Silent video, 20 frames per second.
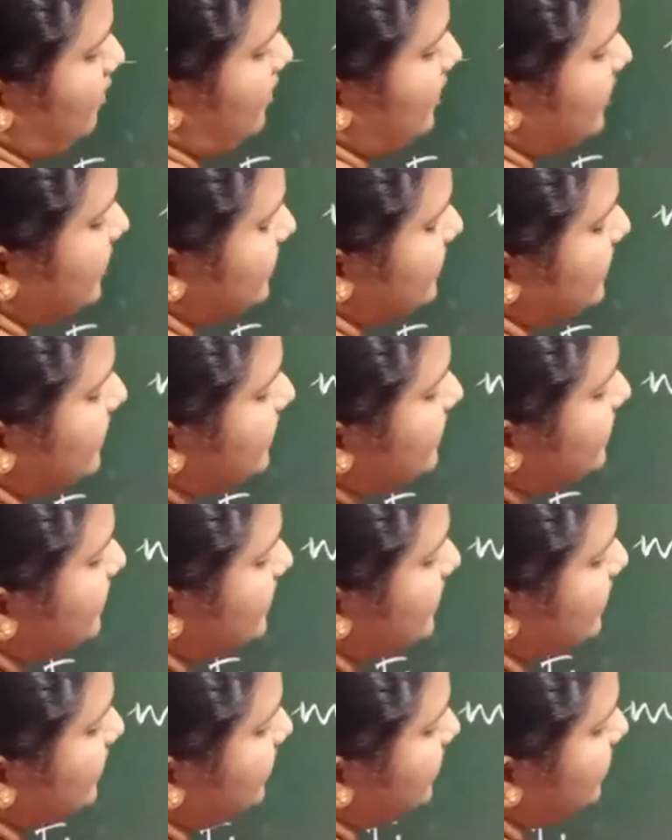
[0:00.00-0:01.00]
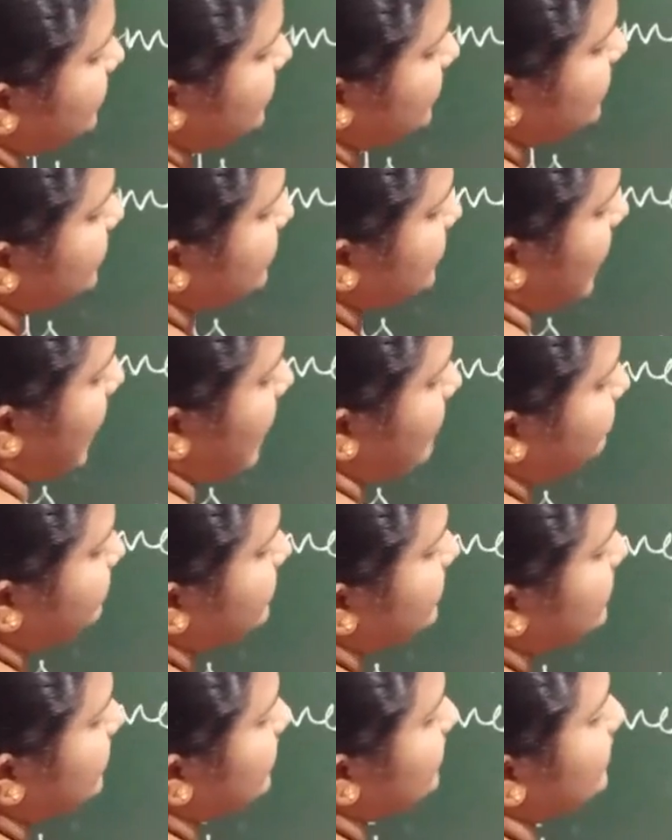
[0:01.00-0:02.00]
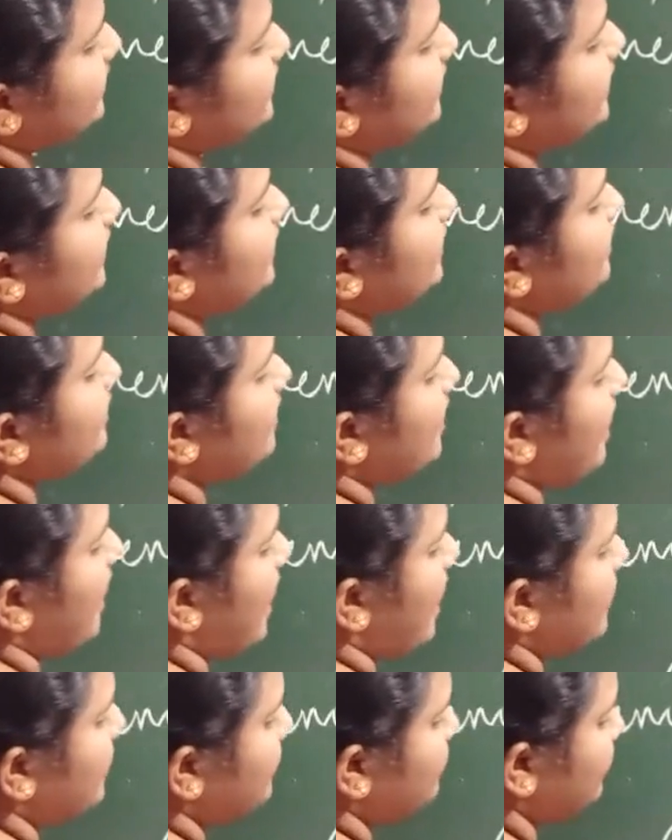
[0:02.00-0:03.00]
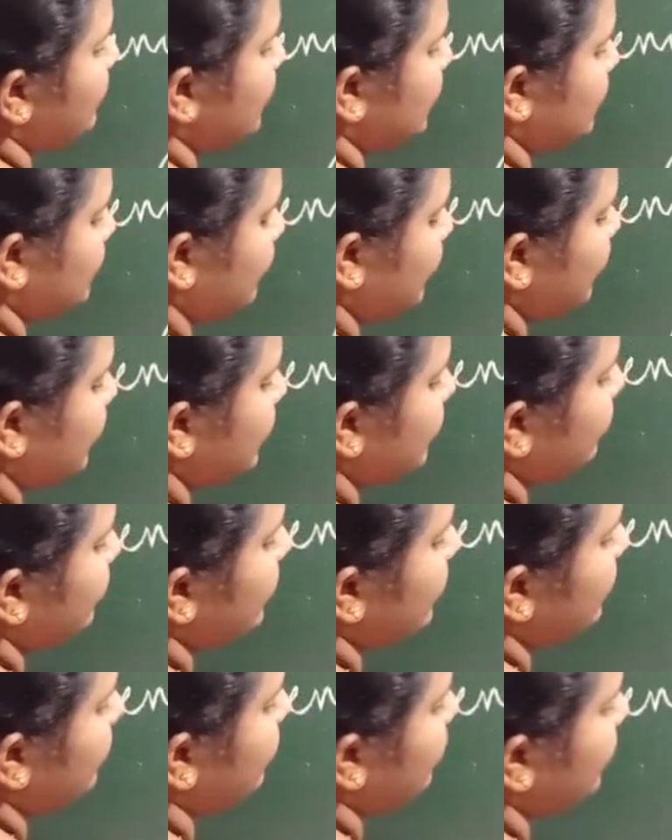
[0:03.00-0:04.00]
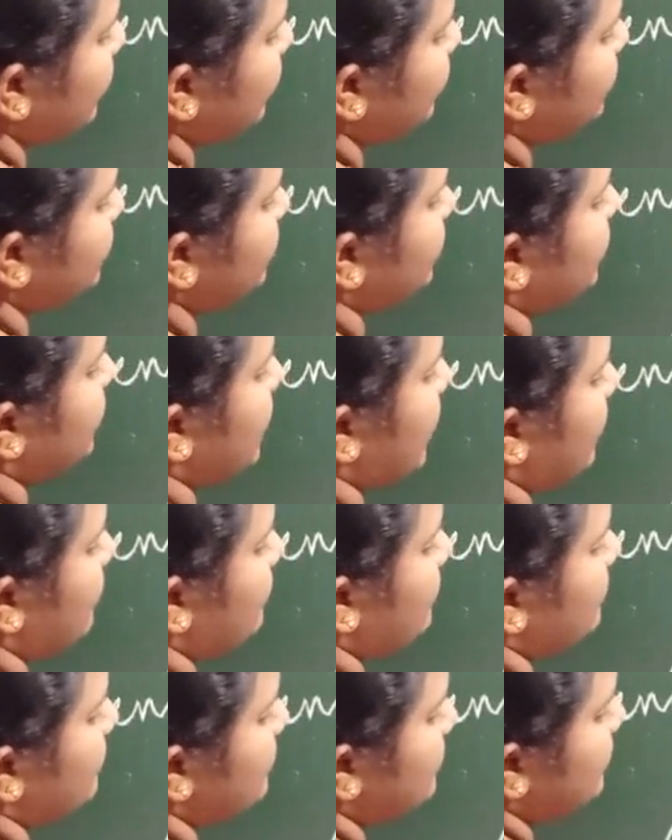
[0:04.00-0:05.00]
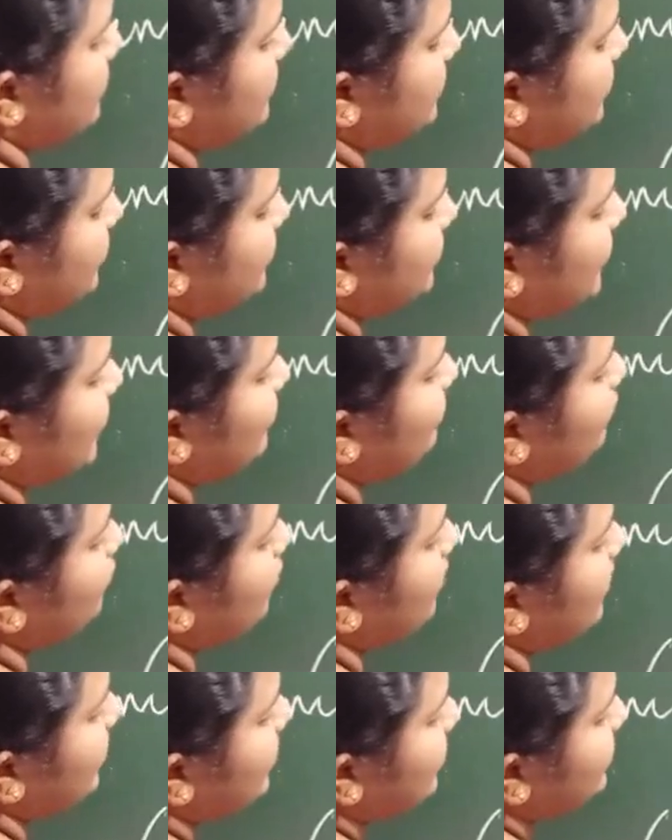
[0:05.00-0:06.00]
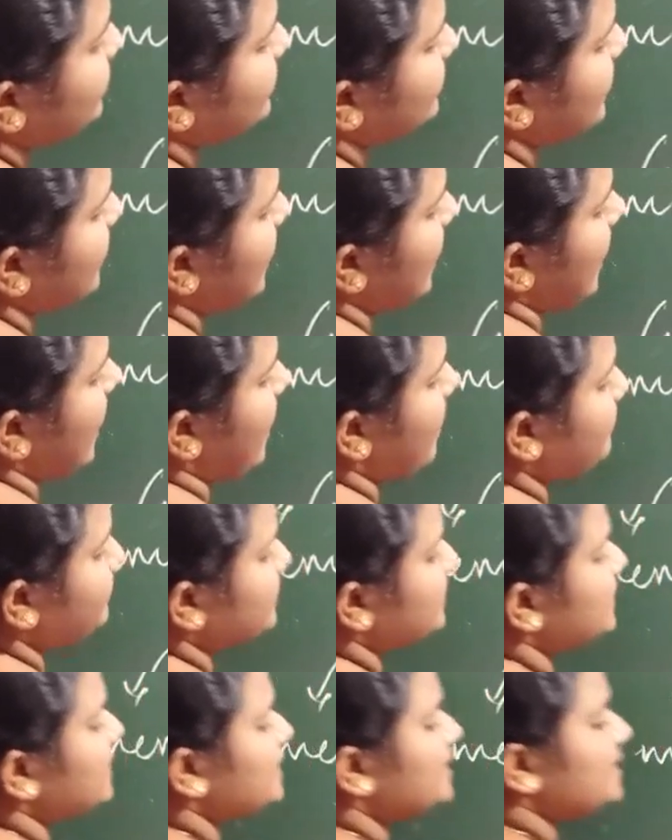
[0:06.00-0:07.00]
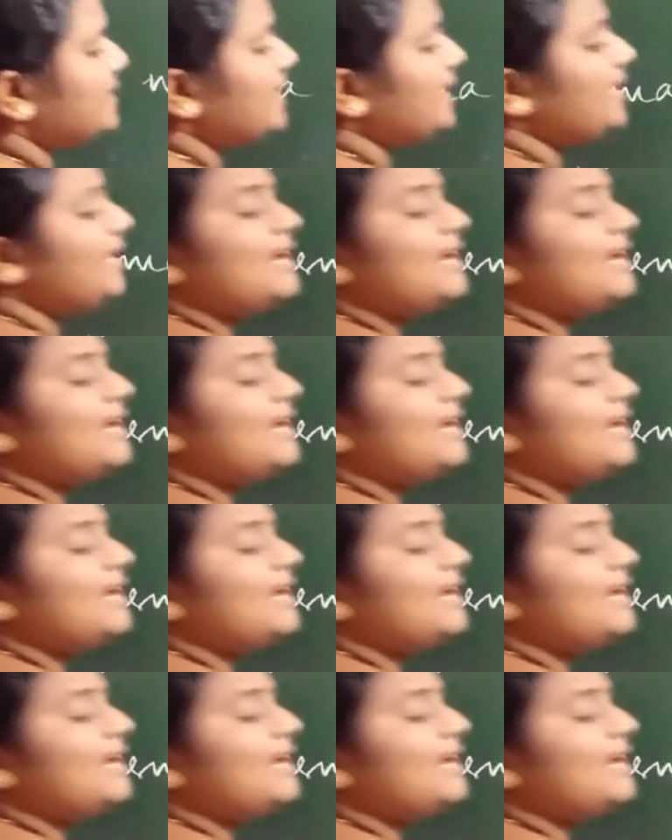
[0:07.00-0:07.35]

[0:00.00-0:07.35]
What is this? This is absent in animals. Better you can take, children. Cell wall is absent in